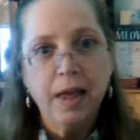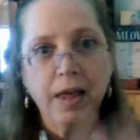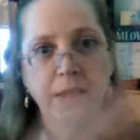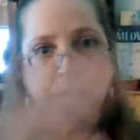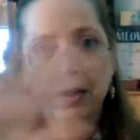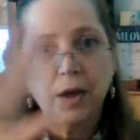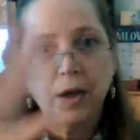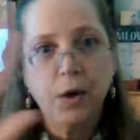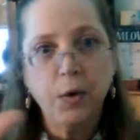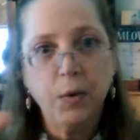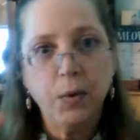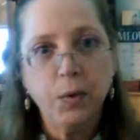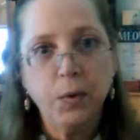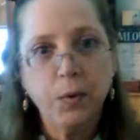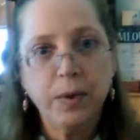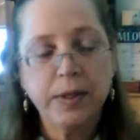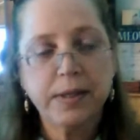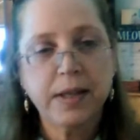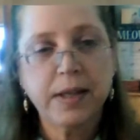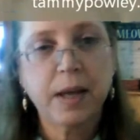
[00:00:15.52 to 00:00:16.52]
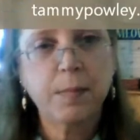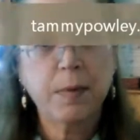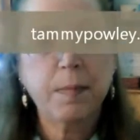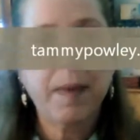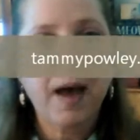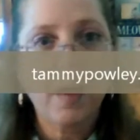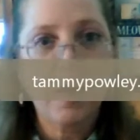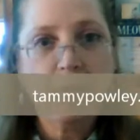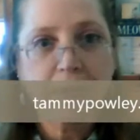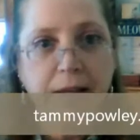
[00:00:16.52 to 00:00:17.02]
Hello, it's Tammy
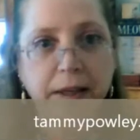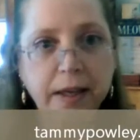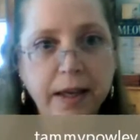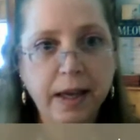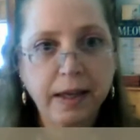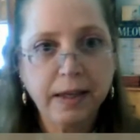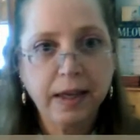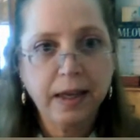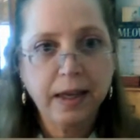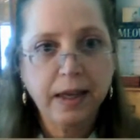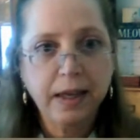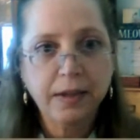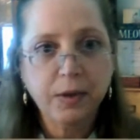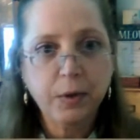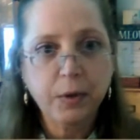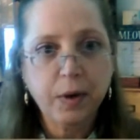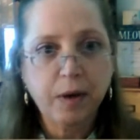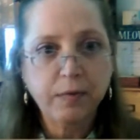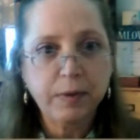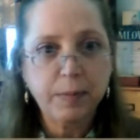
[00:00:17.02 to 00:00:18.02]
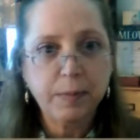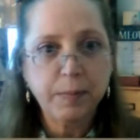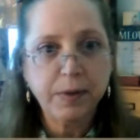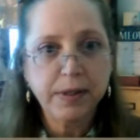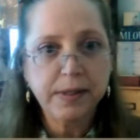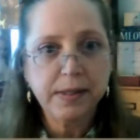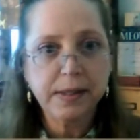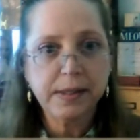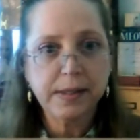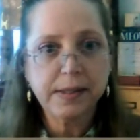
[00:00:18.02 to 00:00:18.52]
Pally, aka the Crafty
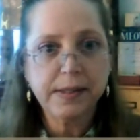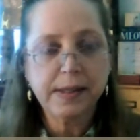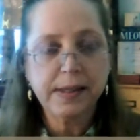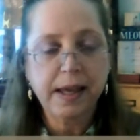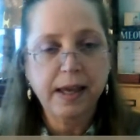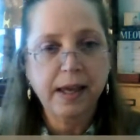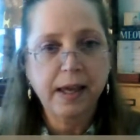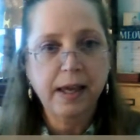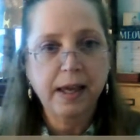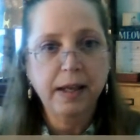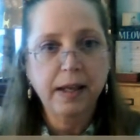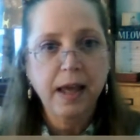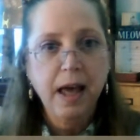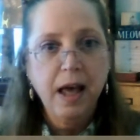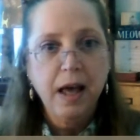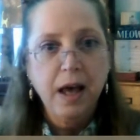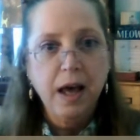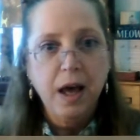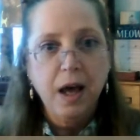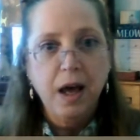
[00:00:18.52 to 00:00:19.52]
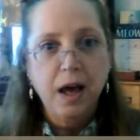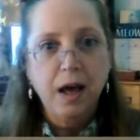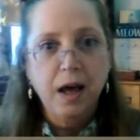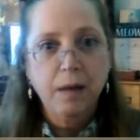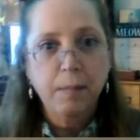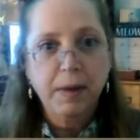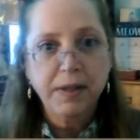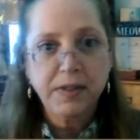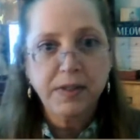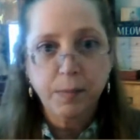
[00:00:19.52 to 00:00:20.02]
Princess, and
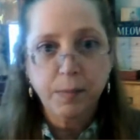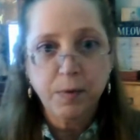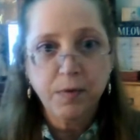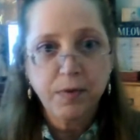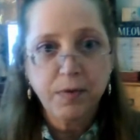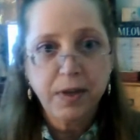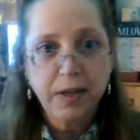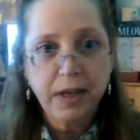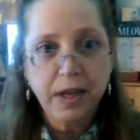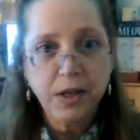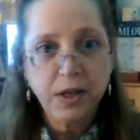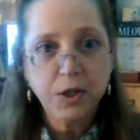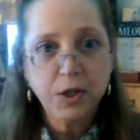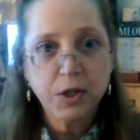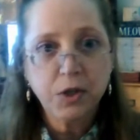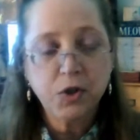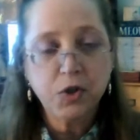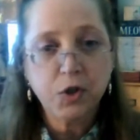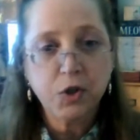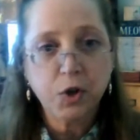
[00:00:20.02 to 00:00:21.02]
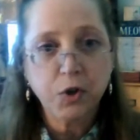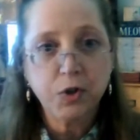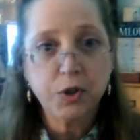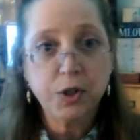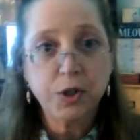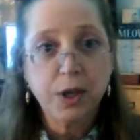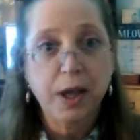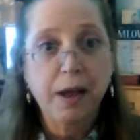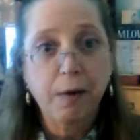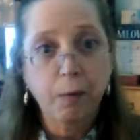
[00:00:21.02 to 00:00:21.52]
my summer vacation
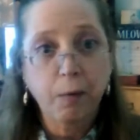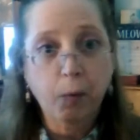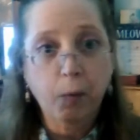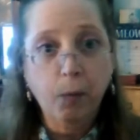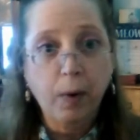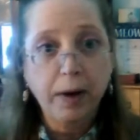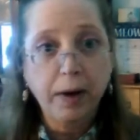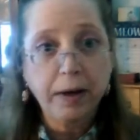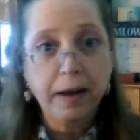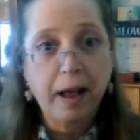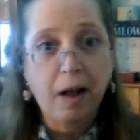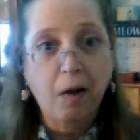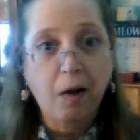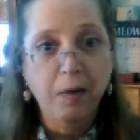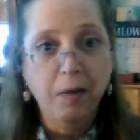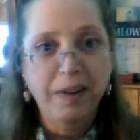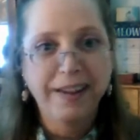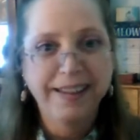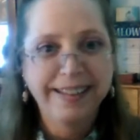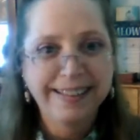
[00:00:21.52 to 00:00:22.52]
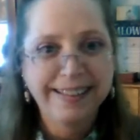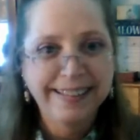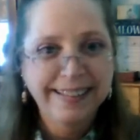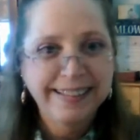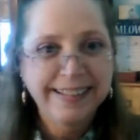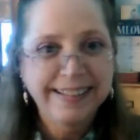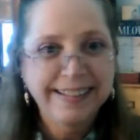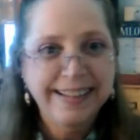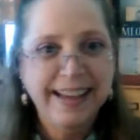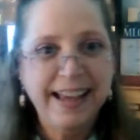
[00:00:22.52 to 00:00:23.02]
starts right now.
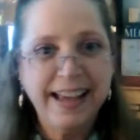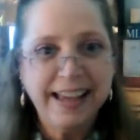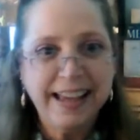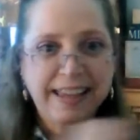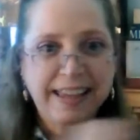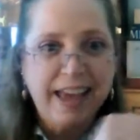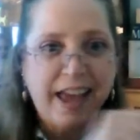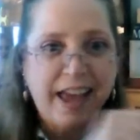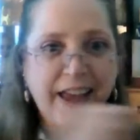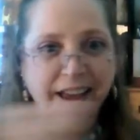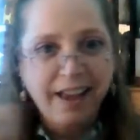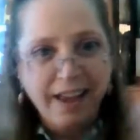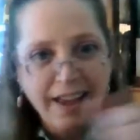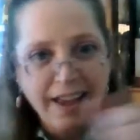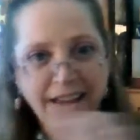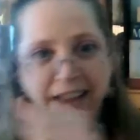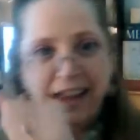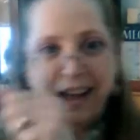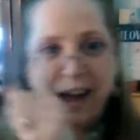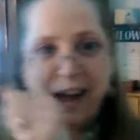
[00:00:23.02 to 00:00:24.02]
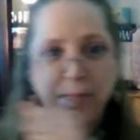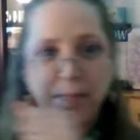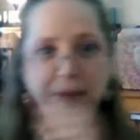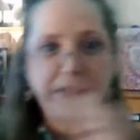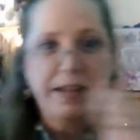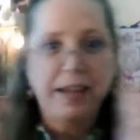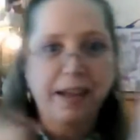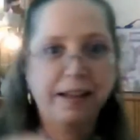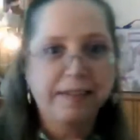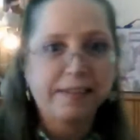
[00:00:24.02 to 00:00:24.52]
Yay! Happy
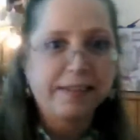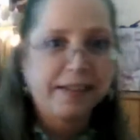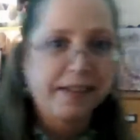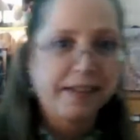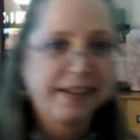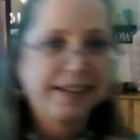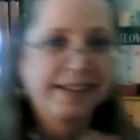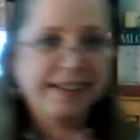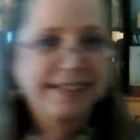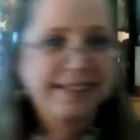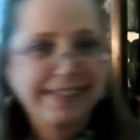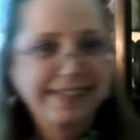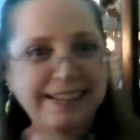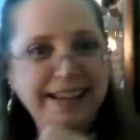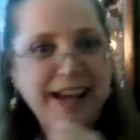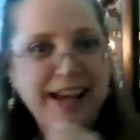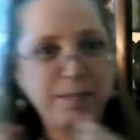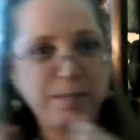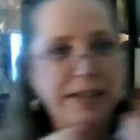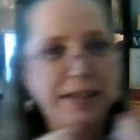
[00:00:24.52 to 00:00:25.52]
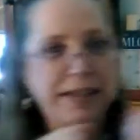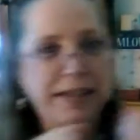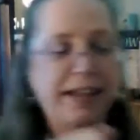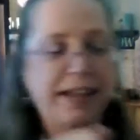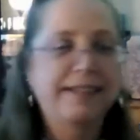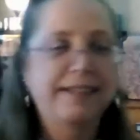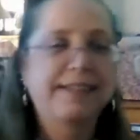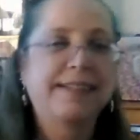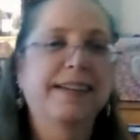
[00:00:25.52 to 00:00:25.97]
days. Happy days.